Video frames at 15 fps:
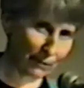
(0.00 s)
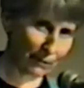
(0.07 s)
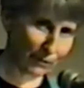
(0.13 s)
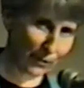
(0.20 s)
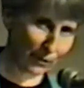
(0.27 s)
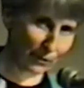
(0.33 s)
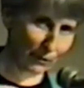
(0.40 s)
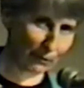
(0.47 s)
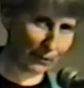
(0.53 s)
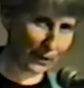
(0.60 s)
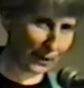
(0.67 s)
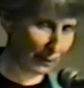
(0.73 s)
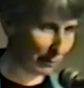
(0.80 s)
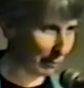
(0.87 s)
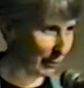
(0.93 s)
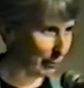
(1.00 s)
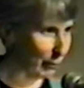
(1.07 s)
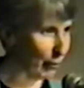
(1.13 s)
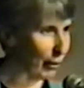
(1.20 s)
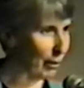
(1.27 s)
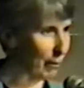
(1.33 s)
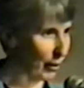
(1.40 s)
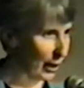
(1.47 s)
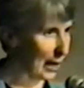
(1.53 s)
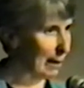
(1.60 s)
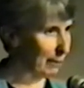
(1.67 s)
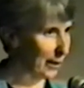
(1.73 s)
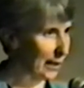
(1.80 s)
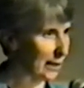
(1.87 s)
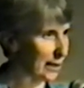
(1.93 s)
sort of really more and more
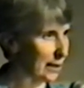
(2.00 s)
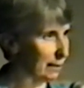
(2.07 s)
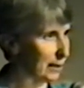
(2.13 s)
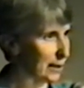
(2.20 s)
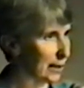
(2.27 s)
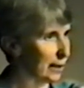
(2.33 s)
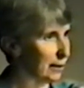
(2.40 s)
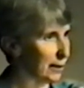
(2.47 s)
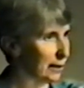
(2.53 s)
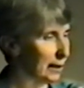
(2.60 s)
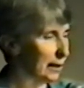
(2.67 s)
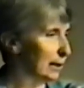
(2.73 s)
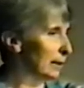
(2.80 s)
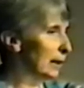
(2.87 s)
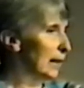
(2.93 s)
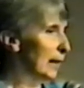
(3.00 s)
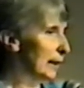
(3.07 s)
comprehensive as it goes along.